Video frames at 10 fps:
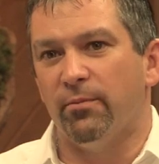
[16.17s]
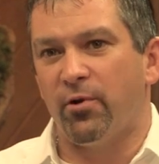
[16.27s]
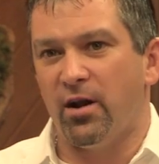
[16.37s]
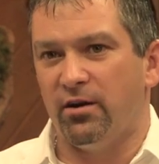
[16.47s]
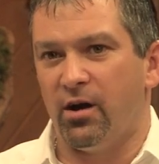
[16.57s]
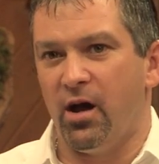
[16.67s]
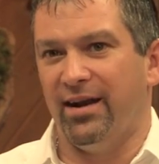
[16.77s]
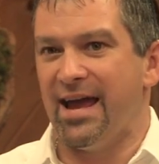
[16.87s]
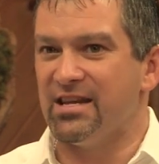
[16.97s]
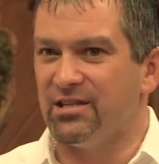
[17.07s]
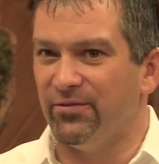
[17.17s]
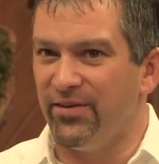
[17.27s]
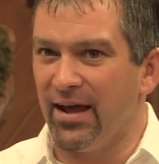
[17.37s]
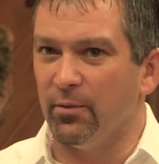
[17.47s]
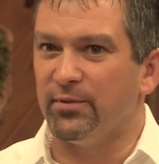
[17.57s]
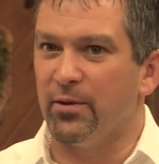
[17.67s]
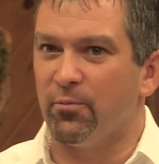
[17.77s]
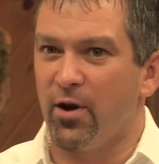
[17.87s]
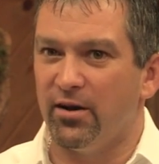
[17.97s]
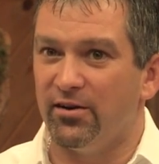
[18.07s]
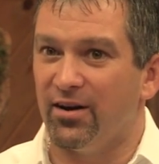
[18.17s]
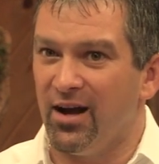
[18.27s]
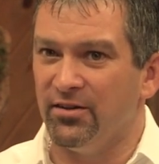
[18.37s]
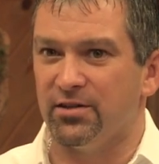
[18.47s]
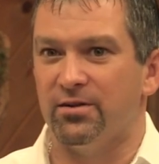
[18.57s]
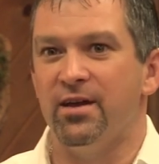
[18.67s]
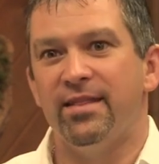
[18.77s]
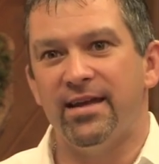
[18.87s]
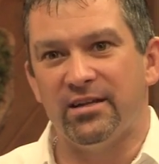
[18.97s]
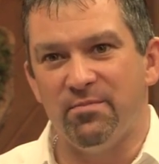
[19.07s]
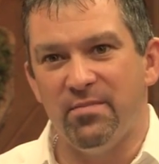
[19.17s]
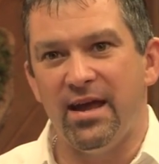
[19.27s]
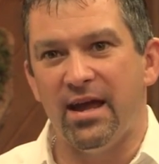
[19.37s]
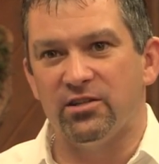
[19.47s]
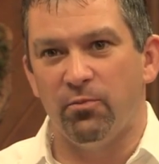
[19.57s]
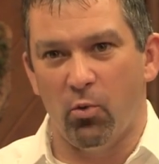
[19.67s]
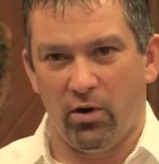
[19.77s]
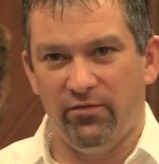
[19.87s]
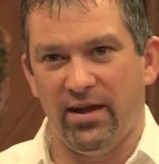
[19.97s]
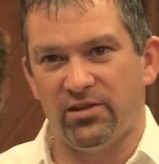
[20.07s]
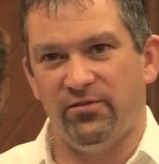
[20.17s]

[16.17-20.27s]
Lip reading: of predator hunting has developed a predator hunter that demands more advanced